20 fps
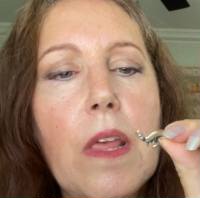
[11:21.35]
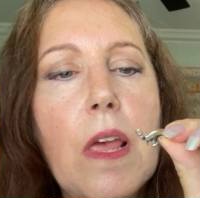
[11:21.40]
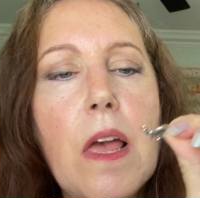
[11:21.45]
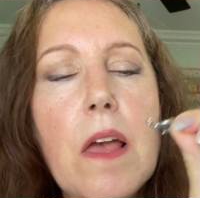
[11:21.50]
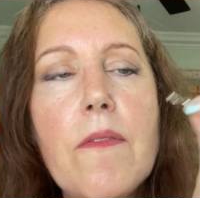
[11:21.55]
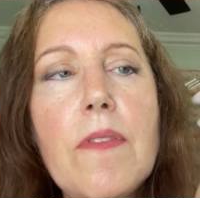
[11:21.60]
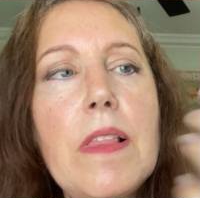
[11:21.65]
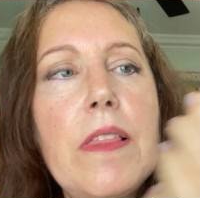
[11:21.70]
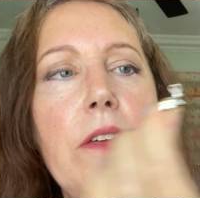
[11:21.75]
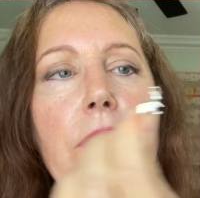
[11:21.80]

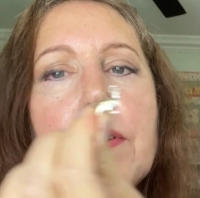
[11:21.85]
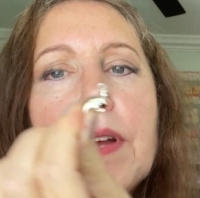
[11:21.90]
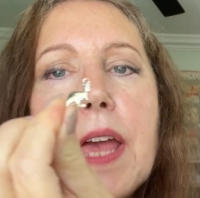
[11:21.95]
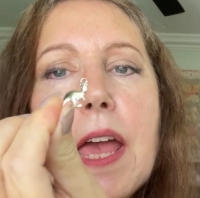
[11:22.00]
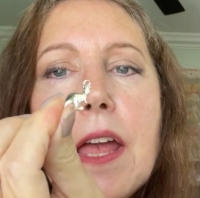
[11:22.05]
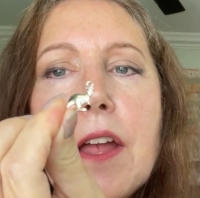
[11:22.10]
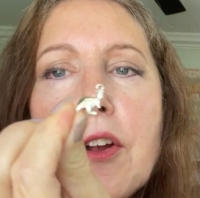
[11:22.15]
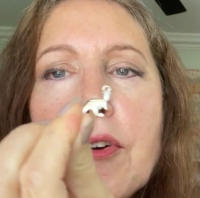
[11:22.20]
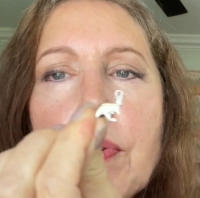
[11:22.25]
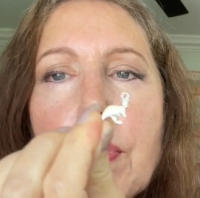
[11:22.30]
of the little
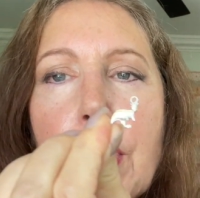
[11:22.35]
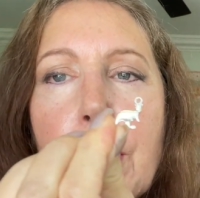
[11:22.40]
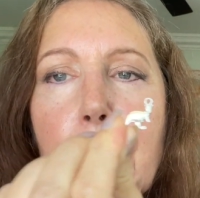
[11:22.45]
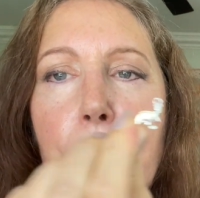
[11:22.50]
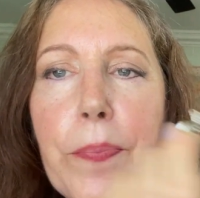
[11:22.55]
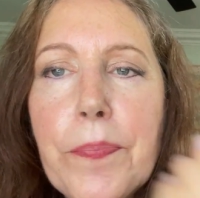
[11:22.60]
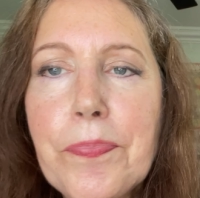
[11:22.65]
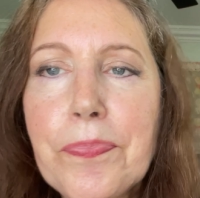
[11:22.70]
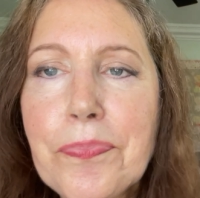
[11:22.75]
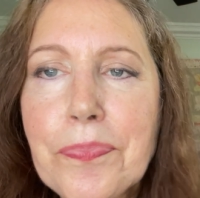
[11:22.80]
kangaroo.
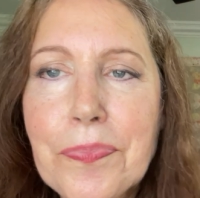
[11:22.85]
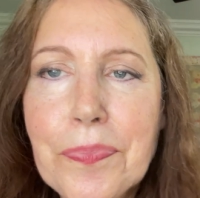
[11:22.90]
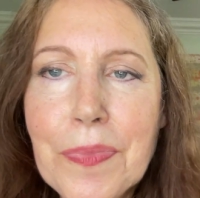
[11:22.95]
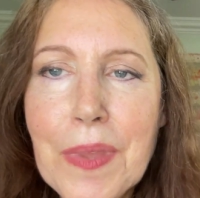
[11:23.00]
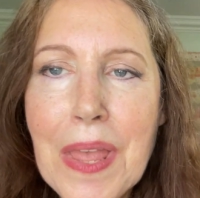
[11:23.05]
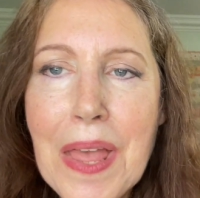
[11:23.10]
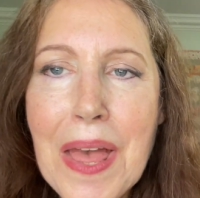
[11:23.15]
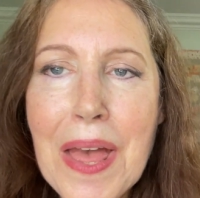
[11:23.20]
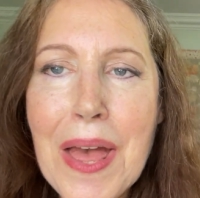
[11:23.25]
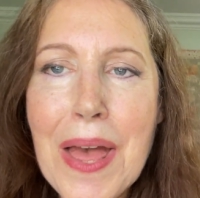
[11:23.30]

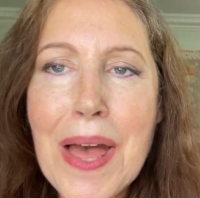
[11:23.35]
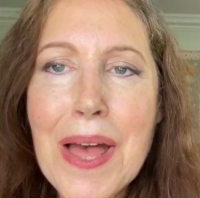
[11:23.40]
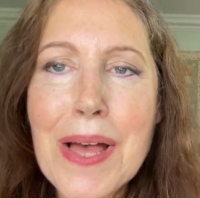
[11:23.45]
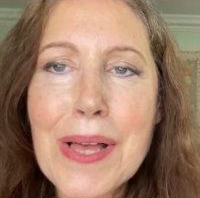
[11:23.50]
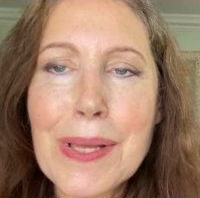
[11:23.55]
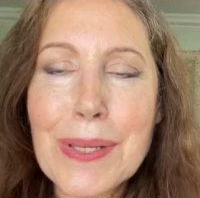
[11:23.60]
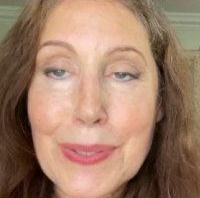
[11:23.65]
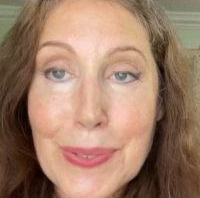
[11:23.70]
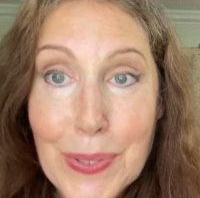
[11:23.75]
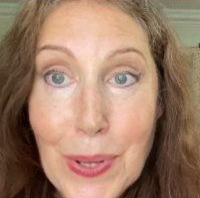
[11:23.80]

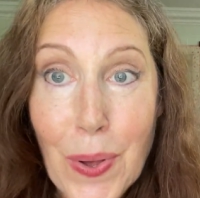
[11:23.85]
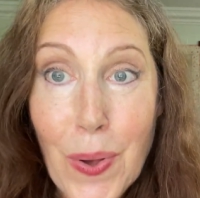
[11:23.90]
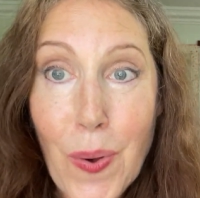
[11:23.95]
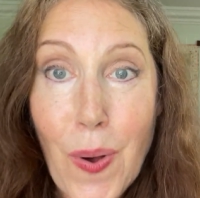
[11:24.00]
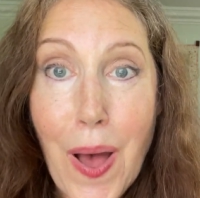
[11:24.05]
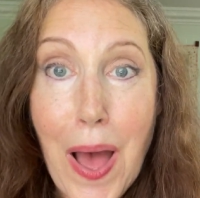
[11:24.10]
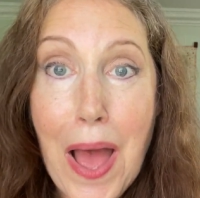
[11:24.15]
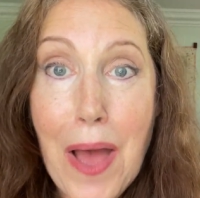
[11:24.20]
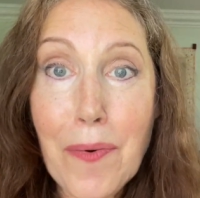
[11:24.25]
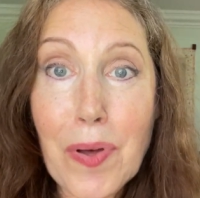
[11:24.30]

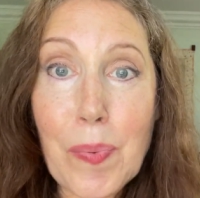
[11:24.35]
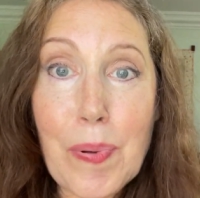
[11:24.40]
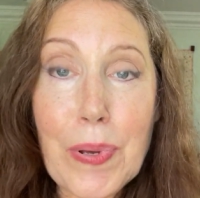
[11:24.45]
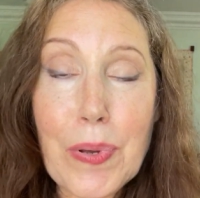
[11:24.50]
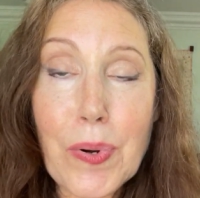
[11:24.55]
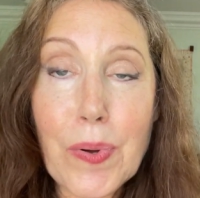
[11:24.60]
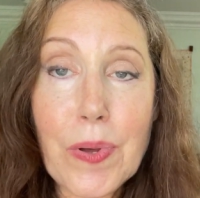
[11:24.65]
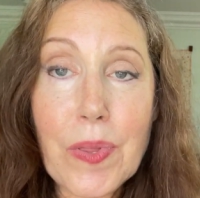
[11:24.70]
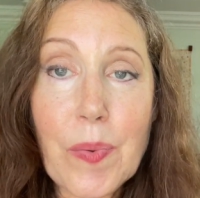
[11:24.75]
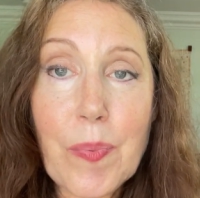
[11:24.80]
So I will
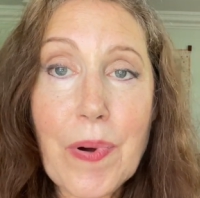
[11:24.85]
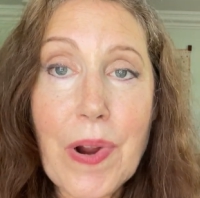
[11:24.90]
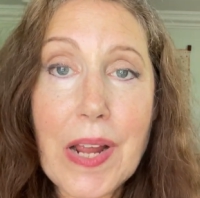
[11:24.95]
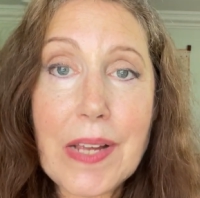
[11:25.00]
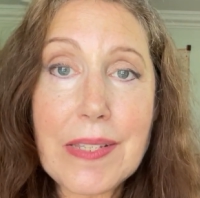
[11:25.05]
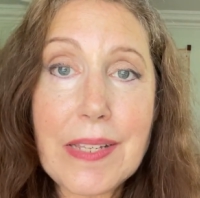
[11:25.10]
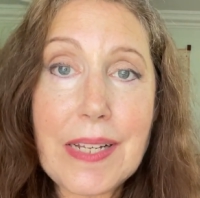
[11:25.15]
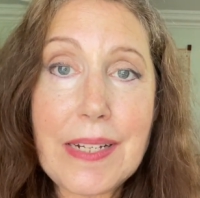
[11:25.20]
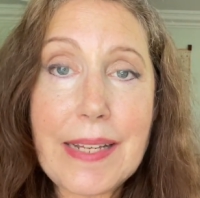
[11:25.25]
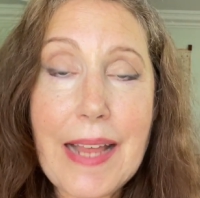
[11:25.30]
put all the
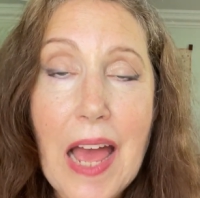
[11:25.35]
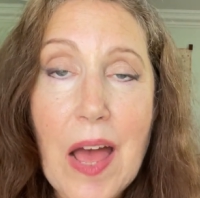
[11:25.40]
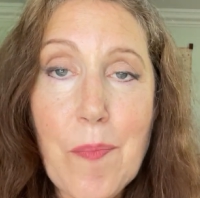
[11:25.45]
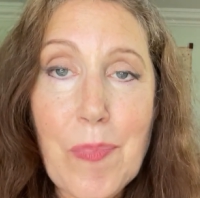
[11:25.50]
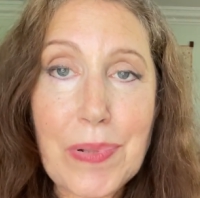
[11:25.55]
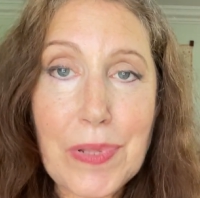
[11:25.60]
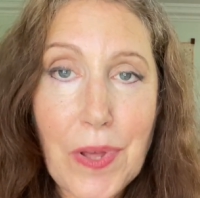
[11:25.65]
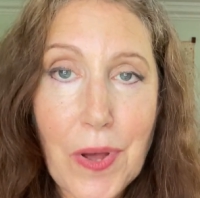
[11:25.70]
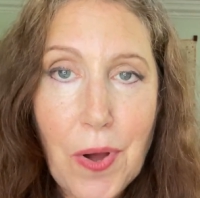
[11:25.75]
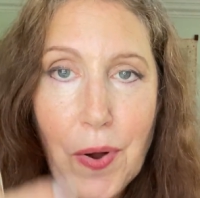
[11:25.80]
pricing down
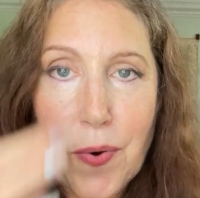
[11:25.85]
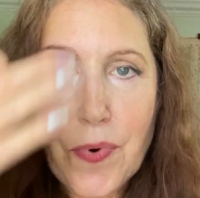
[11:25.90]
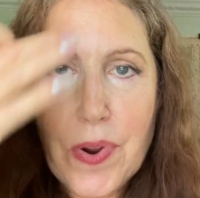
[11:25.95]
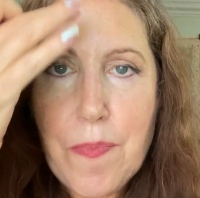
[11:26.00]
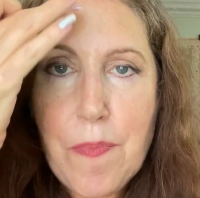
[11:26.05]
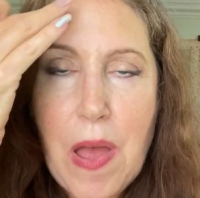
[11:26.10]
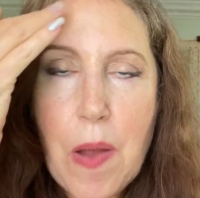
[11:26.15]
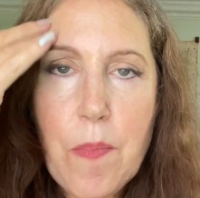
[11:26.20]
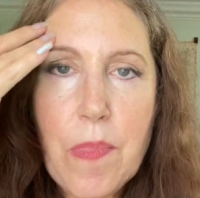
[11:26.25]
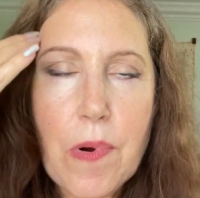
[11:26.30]
below.
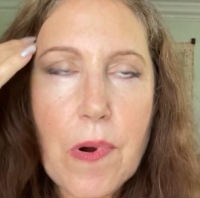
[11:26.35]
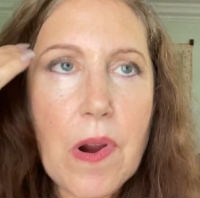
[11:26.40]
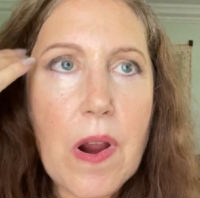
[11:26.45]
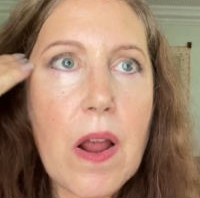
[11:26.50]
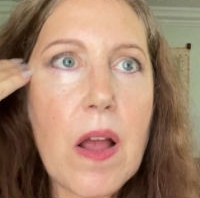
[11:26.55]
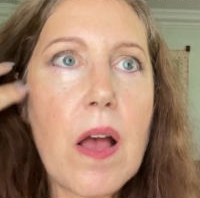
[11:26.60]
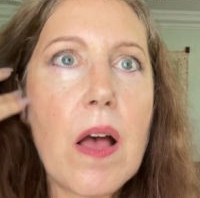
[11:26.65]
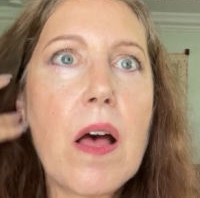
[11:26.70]
Remember,